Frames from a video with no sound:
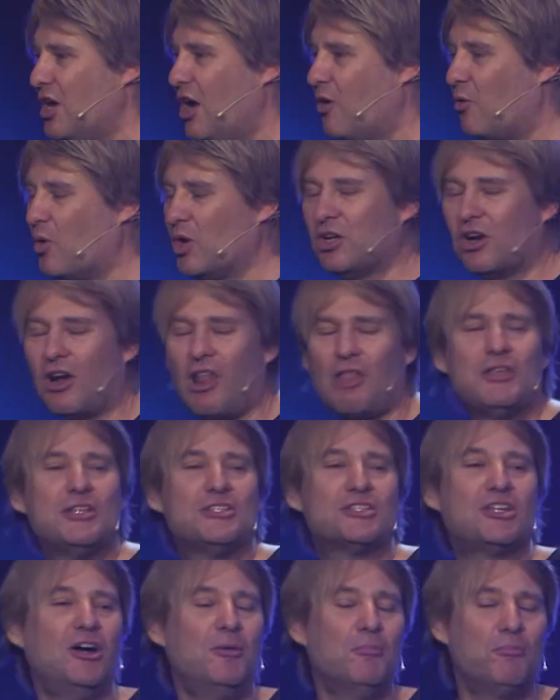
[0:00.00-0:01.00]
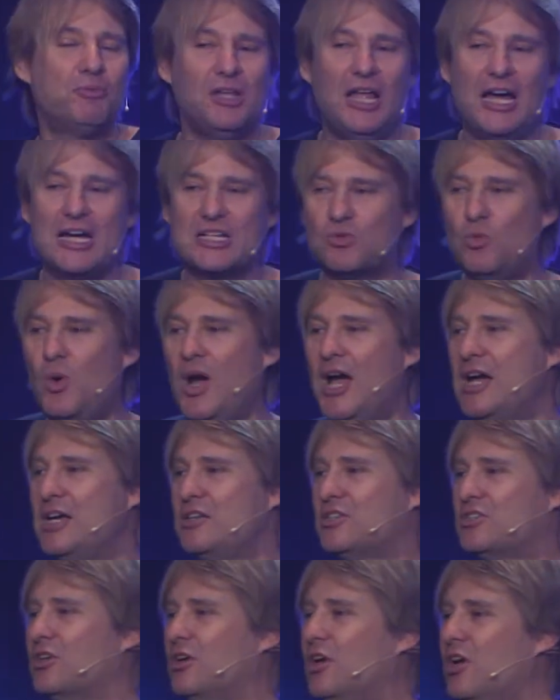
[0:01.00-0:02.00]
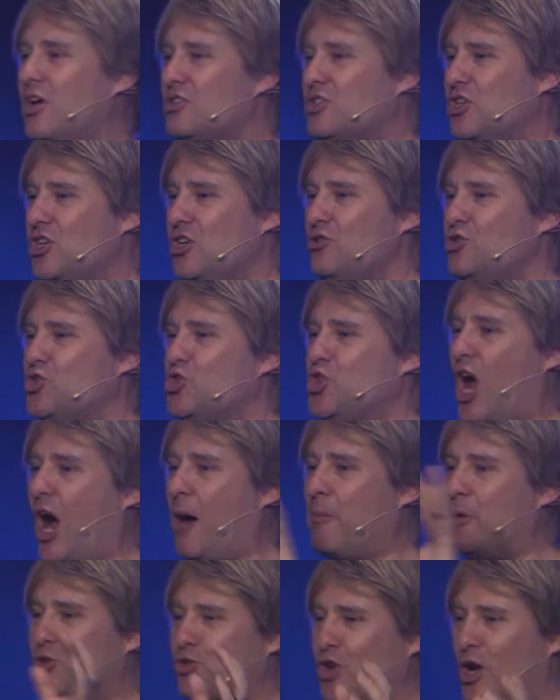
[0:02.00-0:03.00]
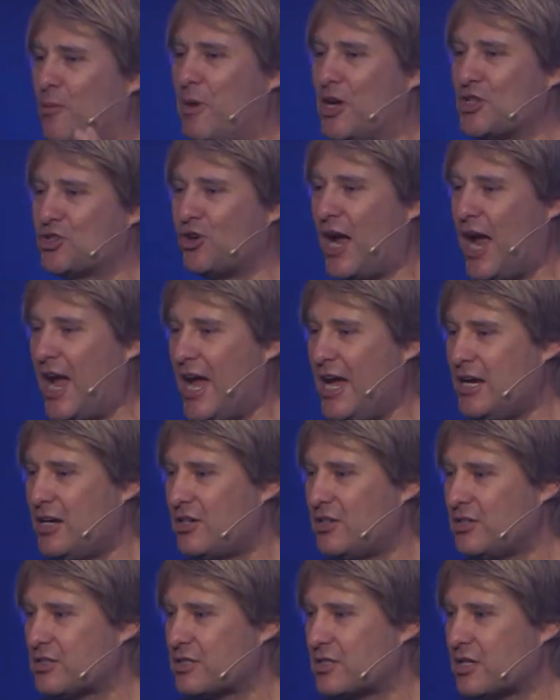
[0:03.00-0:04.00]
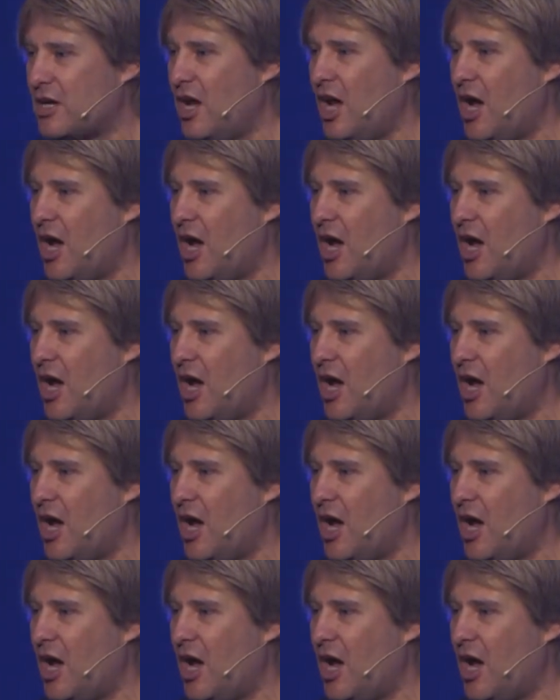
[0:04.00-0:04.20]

We learn all these complex ways to use geometry and measure angles,